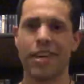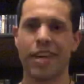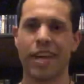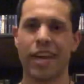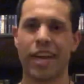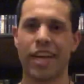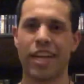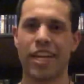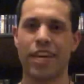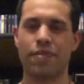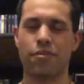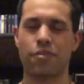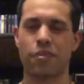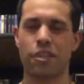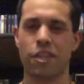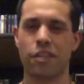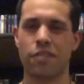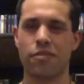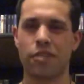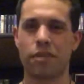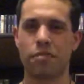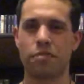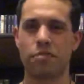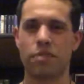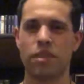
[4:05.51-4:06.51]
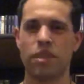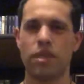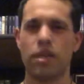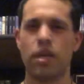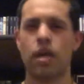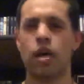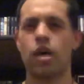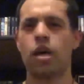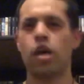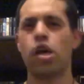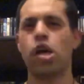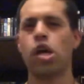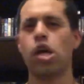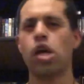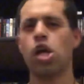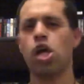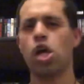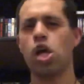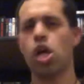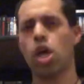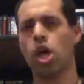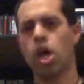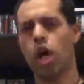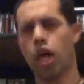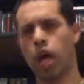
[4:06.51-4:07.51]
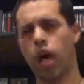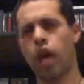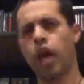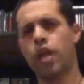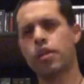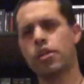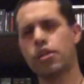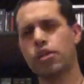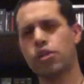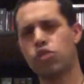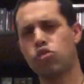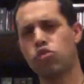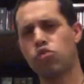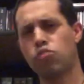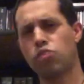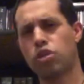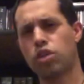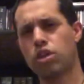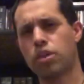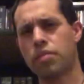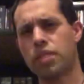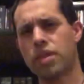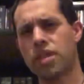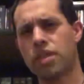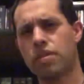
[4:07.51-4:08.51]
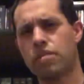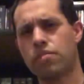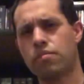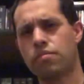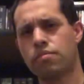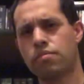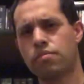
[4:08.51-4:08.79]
and never give up. Adieu, mon ami.